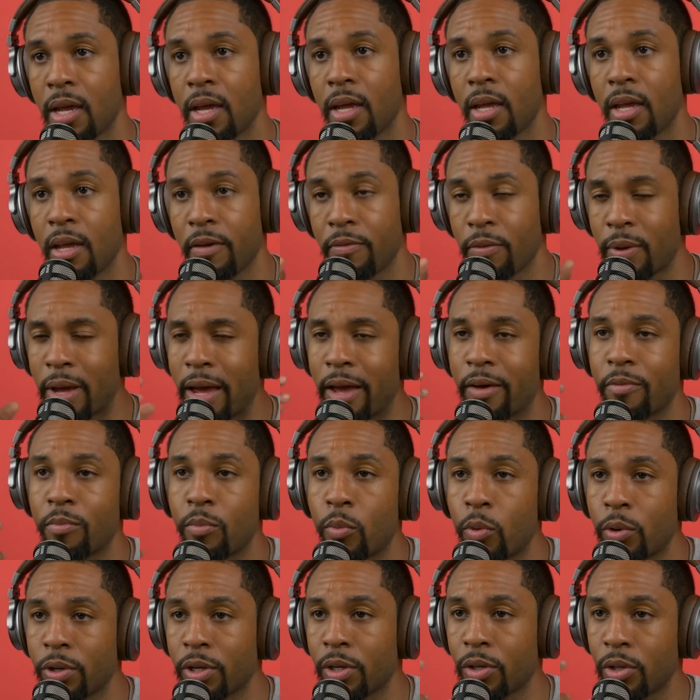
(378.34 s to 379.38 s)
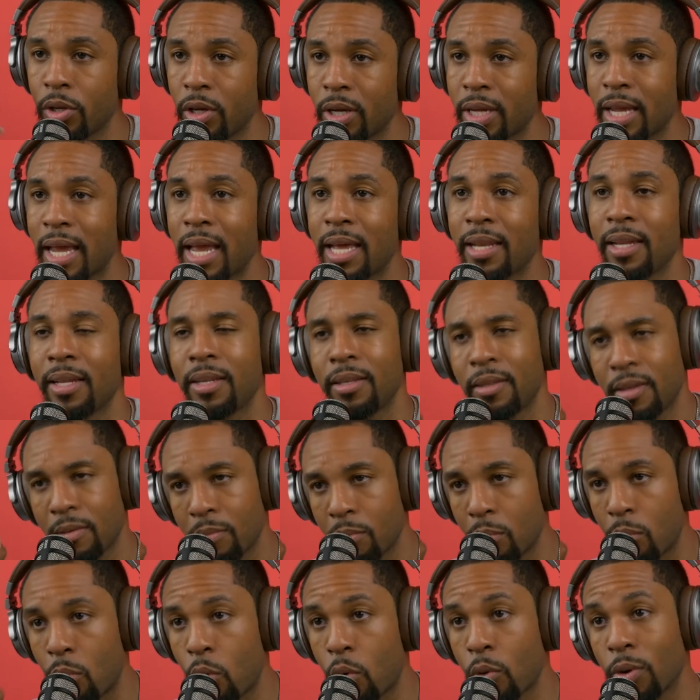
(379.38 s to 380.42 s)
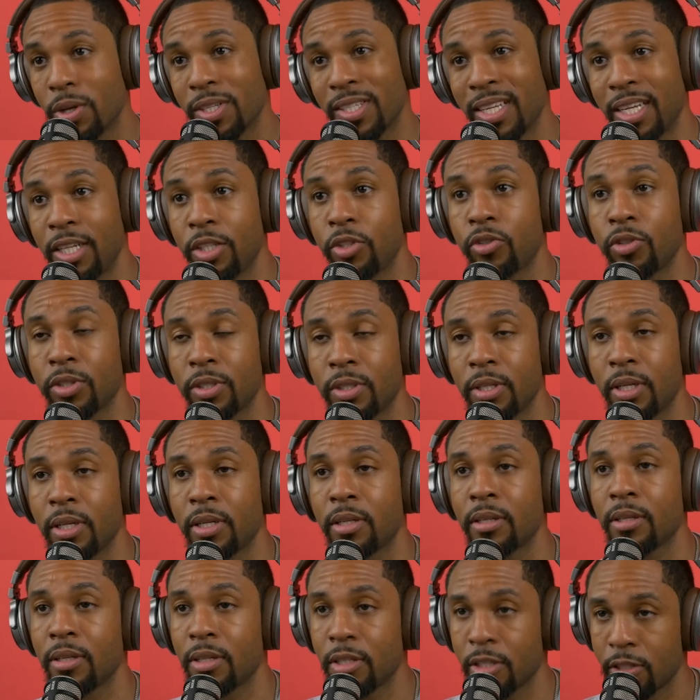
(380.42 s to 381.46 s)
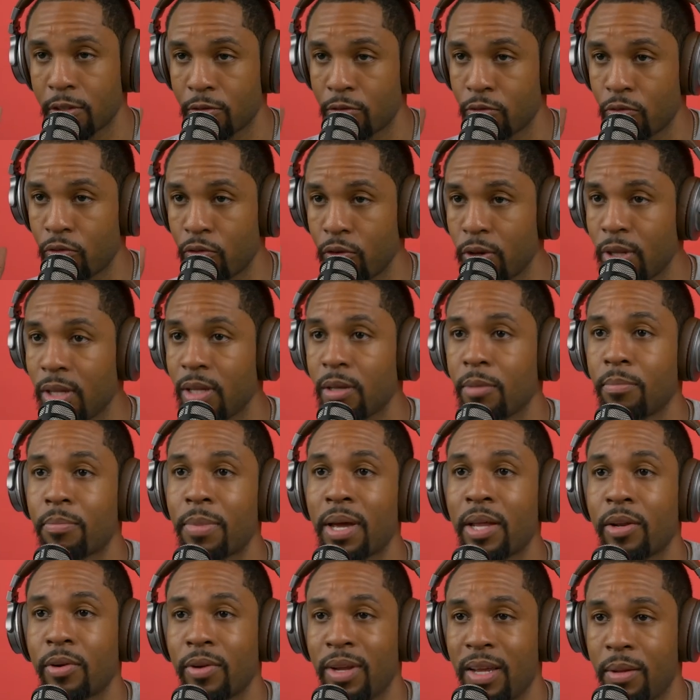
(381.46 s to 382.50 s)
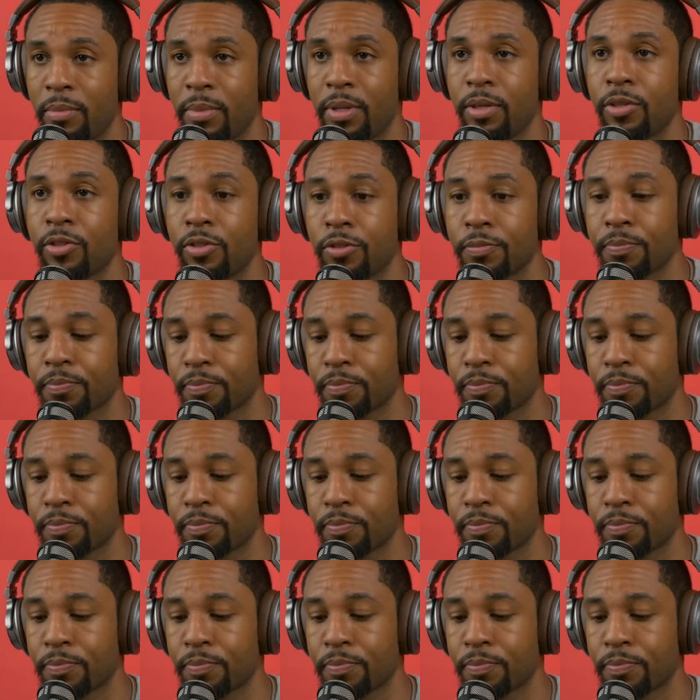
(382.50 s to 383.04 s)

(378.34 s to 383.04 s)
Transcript: if you have more to look at and more is interesting it's a really better image